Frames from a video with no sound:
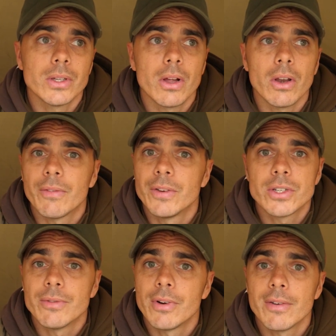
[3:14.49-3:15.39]
I like
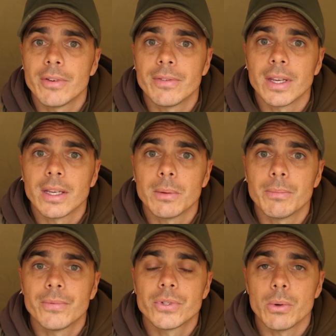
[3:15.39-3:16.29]
fishing for everything, and
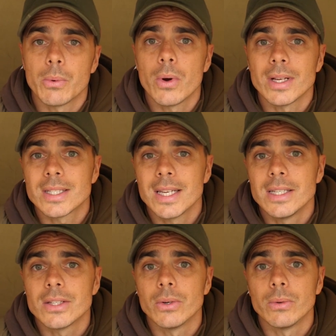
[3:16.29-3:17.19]
I'm sort of quite
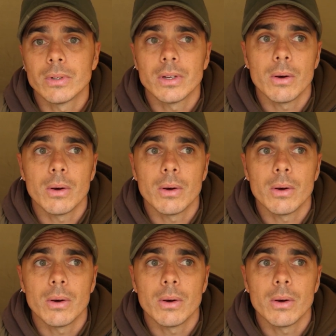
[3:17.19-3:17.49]
seasonal.